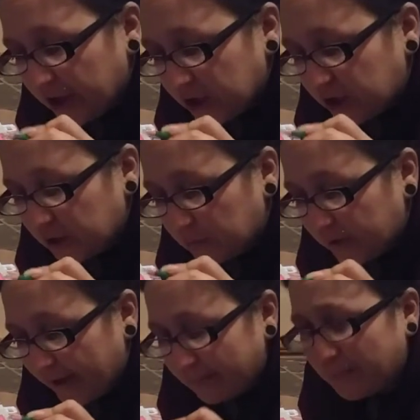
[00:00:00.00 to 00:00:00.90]
She
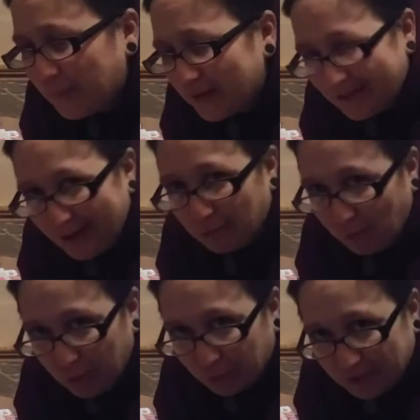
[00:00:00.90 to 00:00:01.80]
like a
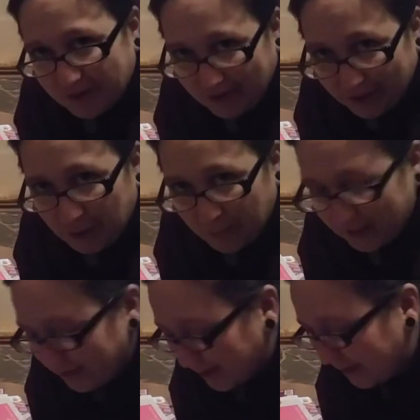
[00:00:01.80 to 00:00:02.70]
rotary sander,
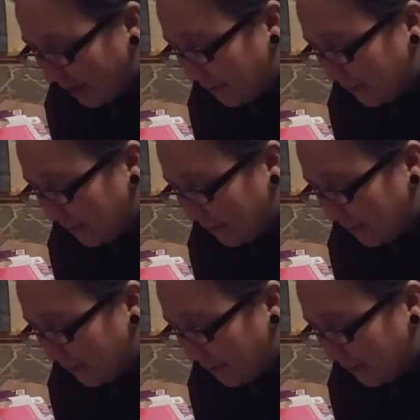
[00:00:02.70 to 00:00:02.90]
basically. I